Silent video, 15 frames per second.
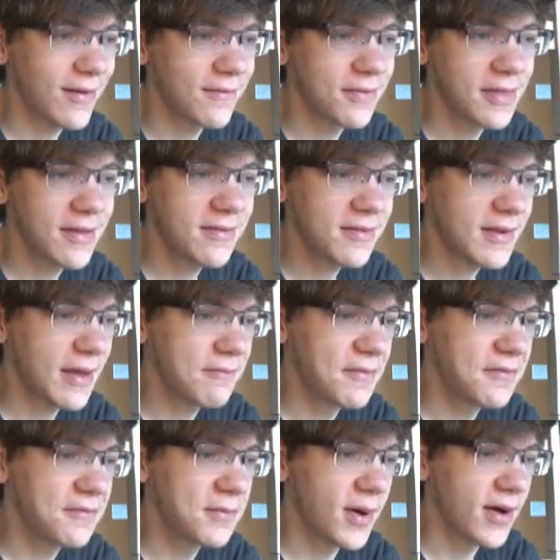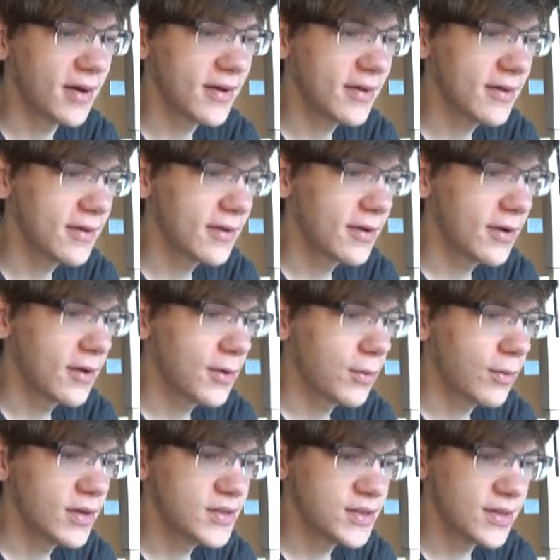of this type of bug,
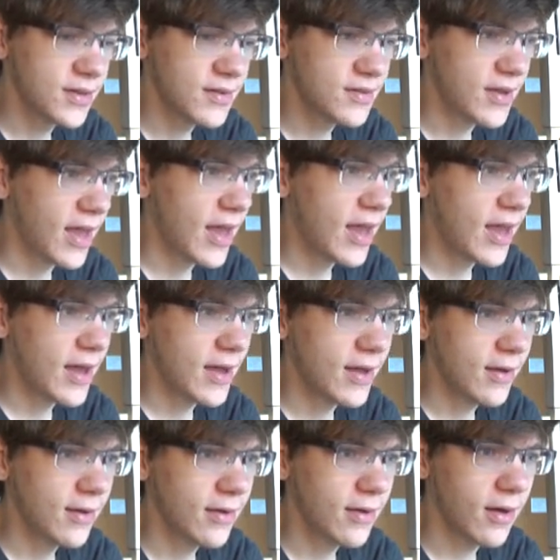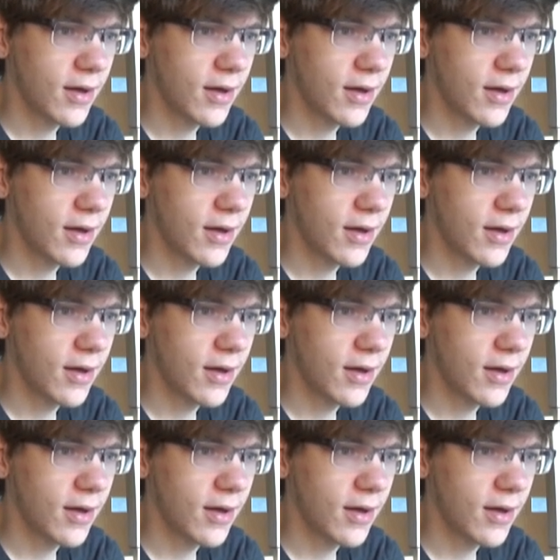which is a